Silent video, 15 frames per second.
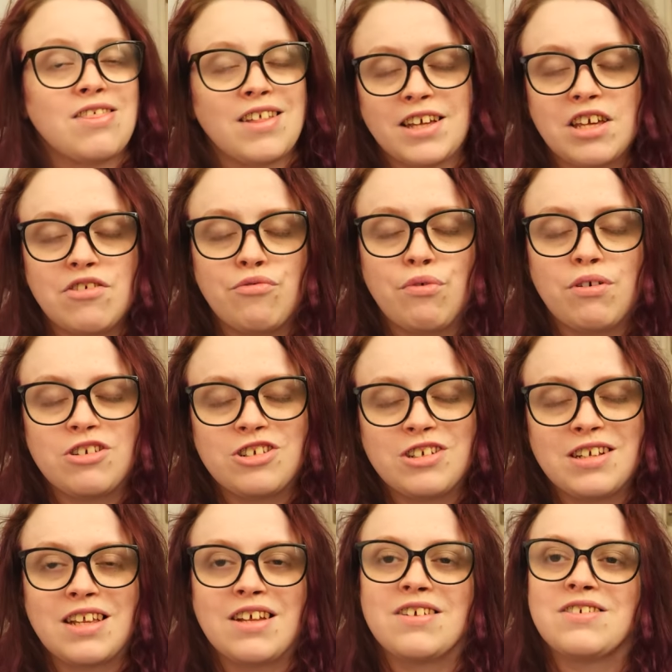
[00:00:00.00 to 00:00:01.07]
Thank you for
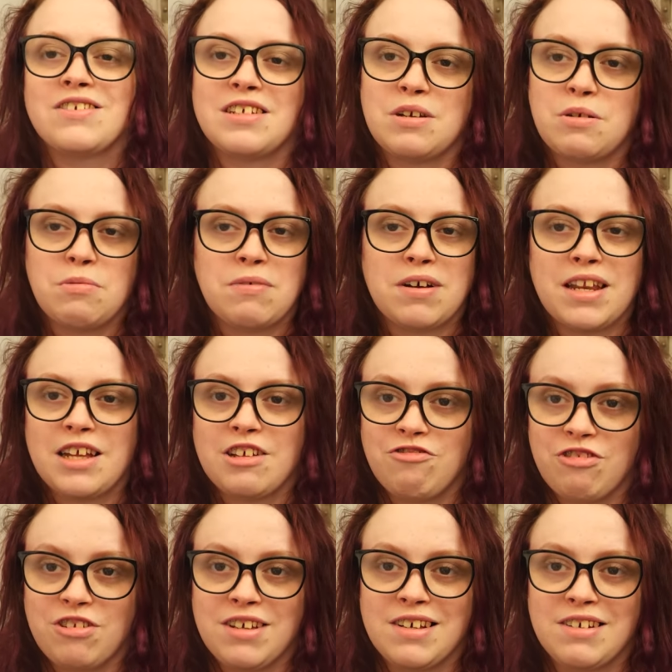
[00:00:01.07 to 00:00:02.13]
watching and I'll see you in my next
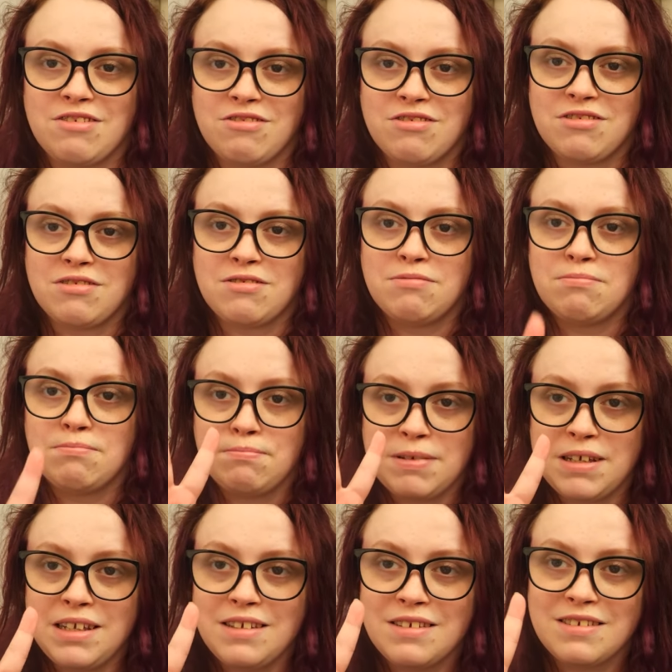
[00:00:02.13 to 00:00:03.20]
video.
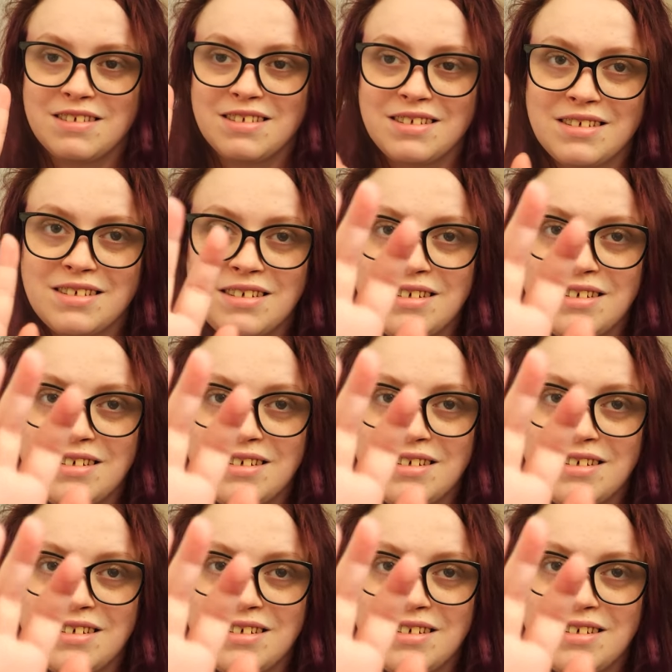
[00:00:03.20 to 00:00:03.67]
Peace.